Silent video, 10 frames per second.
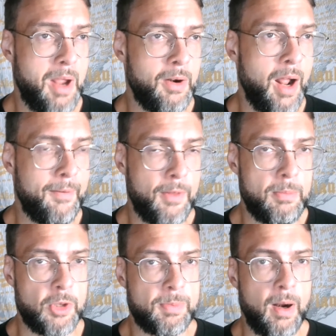are not for
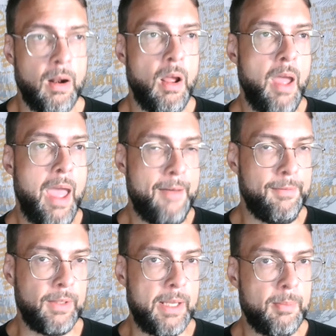the most part
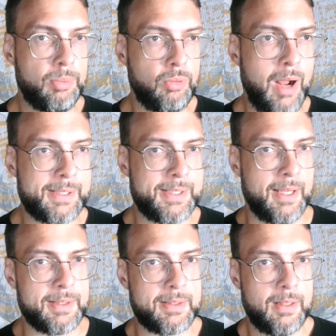heavily
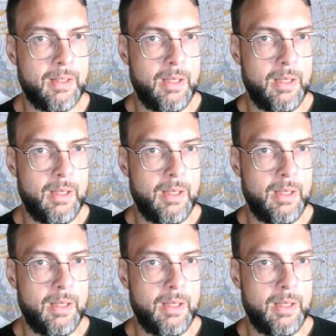processed.